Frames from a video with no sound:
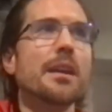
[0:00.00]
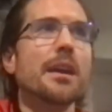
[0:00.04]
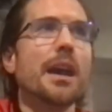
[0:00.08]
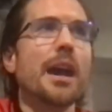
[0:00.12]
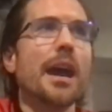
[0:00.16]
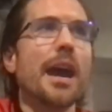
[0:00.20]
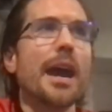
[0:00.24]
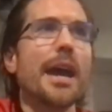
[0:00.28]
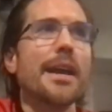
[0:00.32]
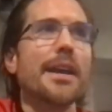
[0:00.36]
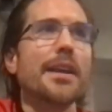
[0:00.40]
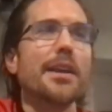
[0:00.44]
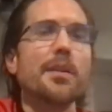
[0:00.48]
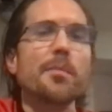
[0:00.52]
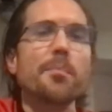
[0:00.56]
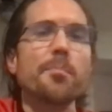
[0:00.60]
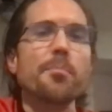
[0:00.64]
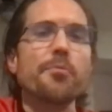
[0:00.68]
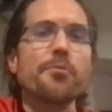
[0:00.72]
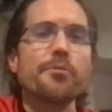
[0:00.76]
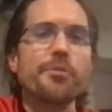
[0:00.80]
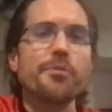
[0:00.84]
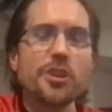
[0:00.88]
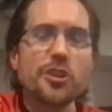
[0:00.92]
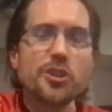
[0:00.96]
I can
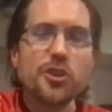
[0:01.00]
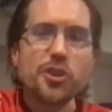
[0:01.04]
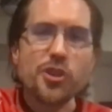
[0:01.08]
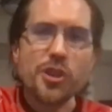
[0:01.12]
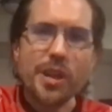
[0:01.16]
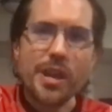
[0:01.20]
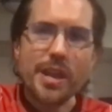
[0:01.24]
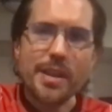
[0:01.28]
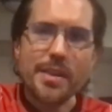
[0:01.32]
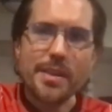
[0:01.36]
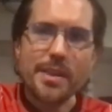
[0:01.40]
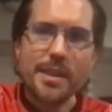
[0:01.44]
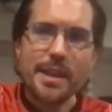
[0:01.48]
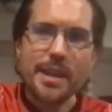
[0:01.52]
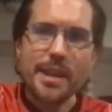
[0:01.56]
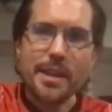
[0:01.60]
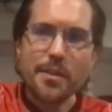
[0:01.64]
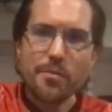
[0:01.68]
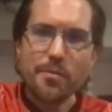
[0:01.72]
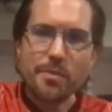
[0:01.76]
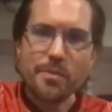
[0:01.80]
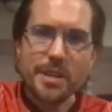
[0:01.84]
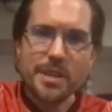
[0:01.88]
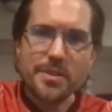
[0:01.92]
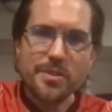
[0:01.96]
appreciate that in
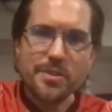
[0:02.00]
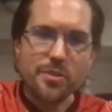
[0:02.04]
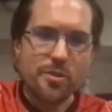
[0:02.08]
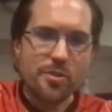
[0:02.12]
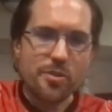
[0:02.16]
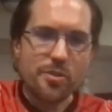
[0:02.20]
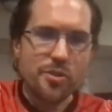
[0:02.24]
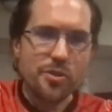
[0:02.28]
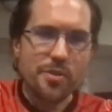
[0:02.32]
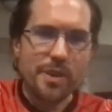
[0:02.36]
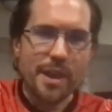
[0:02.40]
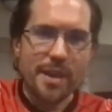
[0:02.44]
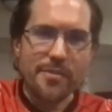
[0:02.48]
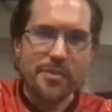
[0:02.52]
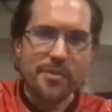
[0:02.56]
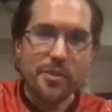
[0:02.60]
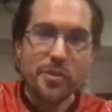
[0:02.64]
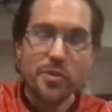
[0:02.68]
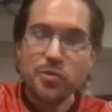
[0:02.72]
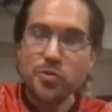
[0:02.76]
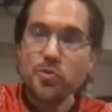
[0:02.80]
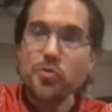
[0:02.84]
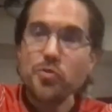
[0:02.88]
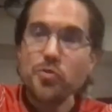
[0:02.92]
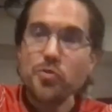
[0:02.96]
research, you have to
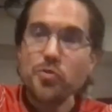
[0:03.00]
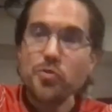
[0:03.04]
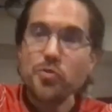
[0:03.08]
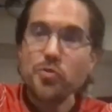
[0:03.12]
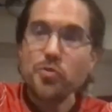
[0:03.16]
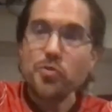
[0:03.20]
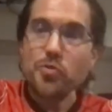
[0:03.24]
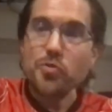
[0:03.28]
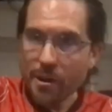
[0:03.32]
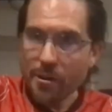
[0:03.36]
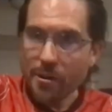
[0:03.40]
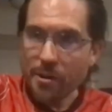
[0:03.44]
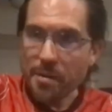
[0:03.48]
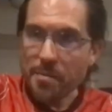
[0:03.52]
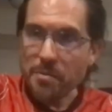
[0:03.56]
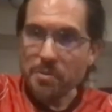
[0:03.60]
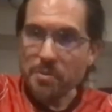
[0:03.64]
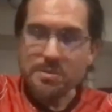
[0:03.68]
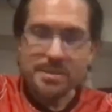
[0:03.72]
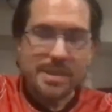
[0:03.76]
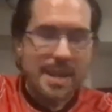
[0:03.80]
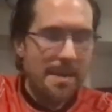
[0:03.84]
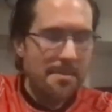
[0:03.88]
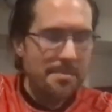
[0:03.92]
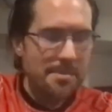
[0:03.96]
control your
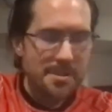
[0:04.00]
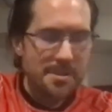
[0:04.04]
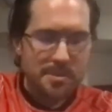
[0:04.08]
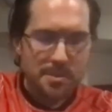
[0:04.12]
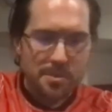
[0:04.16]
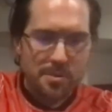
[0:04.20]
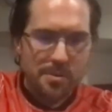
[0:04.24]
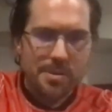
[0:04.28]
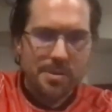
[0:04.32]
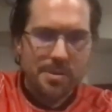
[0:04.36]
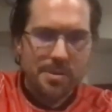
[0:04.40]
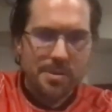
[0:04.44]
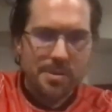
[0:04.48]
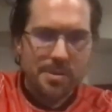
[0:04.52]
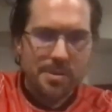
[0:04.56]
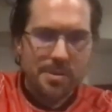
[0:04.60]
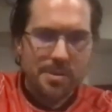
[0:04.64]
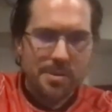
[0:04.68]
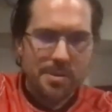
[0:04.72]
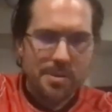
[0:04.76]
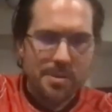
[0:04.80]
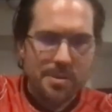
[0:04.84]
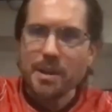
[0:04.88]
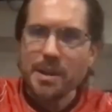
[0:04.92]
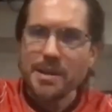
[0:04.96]
variables. Absolutely. It's
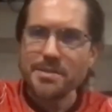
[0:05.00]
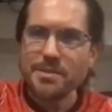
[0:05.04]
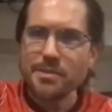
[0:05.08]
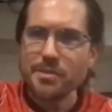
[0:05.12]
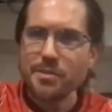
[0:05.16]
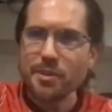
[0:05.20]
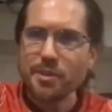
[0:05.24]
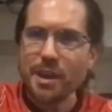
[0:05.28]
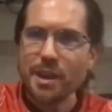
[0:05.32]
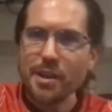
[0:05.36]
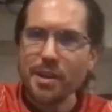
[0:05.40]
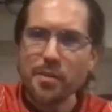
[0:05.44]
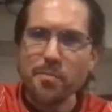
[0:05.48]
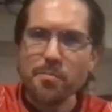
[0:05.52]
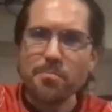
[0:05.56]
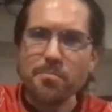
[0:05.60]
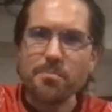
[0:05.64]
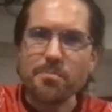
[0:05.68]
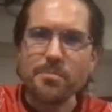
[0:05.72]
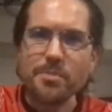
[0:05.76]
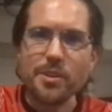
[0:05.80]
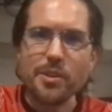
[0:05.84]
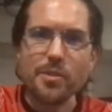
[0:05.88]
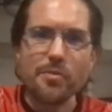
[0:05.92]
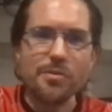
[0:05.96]
otherwise, how do
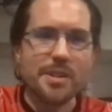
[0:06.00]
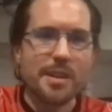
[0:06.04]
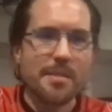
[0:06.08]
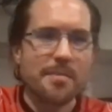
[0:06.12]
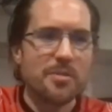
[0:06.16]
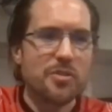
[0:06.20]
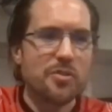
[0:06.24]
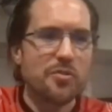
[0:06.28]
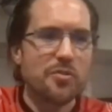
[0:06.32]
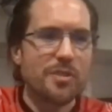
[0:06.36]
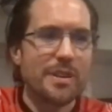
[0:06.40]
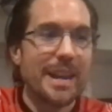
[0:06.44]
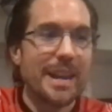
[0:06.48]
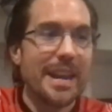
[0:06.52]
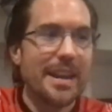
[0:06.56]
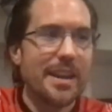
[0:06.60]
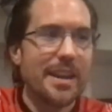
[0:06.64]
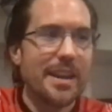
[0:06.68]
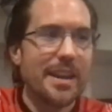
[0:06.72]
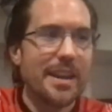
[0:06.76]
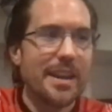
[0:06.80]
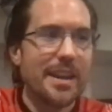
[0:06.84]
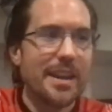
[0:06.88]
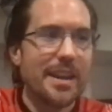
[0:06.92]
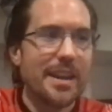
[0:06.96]
you, demonstrate any
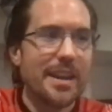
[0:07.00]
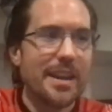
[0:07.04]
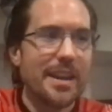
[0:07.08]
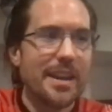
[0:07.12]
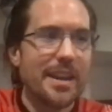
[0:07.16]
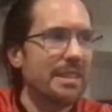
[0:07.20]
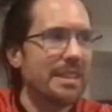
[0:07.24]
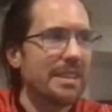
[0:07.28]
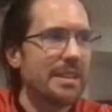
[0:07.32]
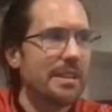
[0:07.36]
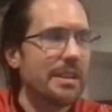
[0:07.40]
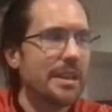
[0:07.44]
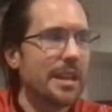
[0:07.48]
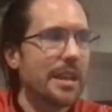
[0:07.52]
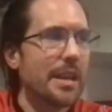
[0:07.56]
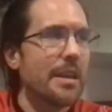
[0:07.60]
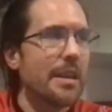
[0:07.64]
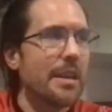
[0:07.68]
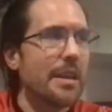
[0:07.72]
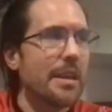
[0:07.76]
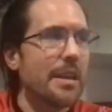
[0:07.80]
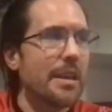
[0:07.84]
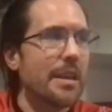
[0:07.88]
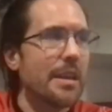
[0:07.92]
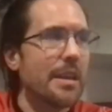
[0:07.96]
degree of validity?
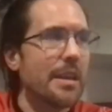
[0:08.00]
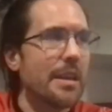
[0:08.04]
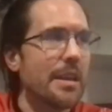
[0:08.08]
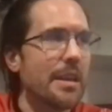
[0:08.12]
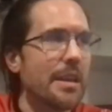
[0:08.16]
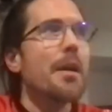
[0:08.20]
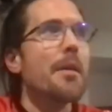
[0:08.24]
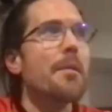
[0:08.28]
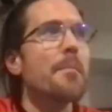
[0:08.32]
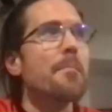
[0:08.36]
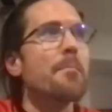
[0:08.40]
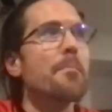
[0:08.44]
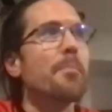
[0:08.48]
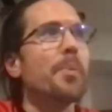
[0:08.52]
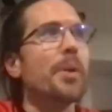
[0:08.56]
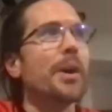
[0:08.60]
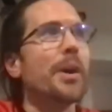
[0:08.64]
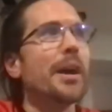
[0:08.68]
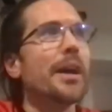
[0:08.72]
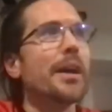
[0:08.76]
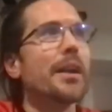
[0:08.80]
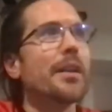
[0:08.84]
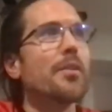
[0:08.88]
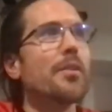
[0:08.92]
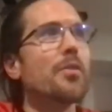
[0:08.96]

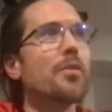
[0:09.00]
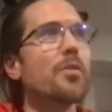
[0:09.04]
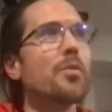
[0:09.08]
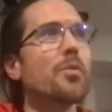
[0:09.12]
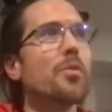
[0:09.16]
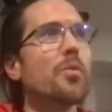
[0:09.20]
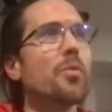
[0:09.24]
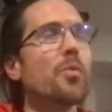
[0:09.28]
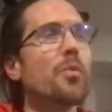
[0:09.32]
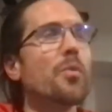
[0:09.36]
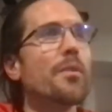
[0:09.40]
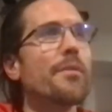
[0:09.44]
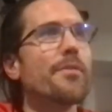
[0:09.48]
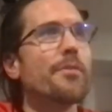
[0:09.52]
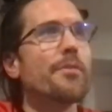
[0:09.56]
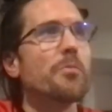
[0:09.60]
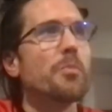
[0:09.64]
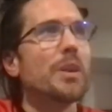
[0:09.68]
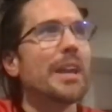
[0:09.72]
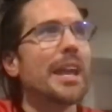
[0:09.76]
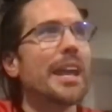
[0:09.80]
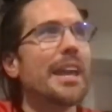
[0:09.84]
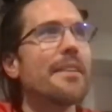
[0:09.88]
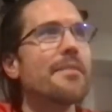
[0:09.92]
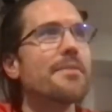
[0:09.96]
But from
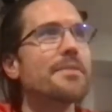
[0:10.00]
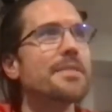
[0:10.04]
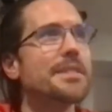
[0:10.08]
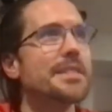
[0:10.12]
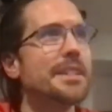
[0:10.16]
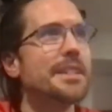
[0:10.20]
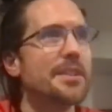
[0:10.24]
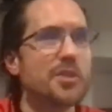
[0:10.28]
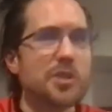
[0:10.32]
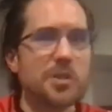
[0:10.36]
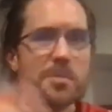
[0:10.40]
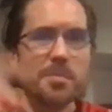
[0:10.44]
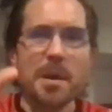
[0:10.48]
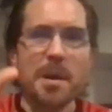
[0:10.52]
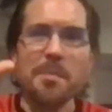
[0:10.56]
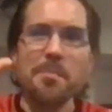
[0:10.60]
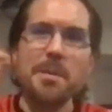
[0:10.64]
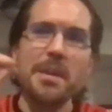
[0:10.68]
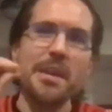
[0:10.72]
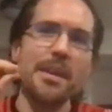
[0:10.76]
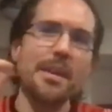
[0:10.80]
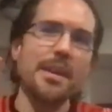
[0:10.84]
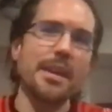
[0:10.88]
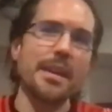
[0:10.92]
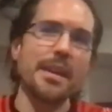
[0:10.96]
what I have seen, just by
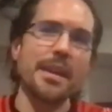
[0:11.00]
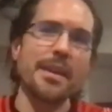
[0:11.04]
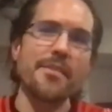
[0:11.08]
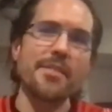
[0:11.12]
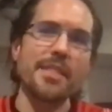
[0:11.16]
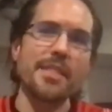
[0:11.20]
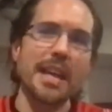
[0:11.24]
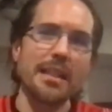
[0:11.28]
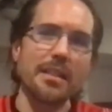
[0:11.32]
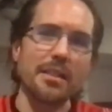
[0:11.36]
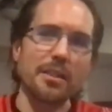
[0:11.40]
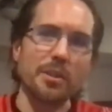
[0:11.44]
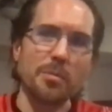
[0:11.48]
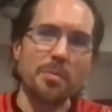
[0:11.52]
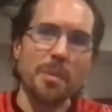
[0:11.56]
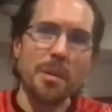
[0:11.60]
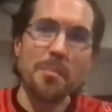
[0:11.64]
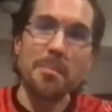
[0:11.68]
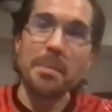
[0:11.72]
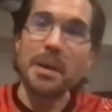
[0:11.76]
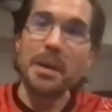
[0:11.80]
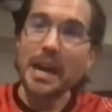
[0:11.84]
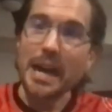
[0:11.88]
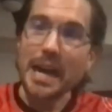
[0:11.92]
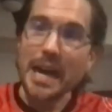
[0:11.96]
peeking even that little bit
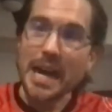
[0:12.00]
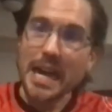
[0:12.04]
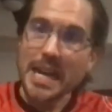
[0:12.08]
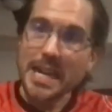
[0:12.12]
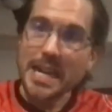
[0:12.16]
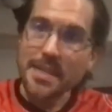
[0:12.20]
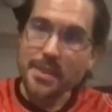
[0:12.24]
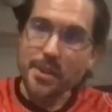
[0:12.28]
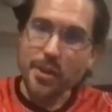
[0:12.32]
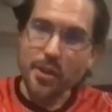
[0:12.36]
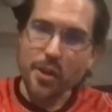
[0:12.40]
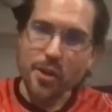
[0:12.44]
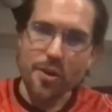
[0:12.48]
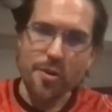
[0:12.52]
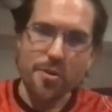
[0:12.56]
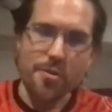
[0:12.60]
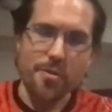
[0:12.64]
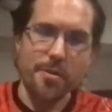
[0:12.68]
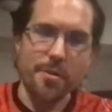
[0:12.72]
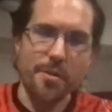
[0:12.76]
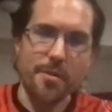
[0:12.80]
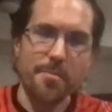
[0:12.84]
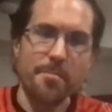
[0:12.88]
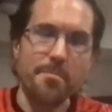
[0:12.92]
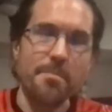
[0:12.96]
behind the
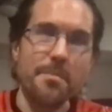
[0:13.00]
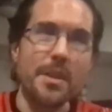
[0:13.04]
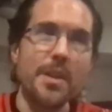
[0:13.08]
curtain,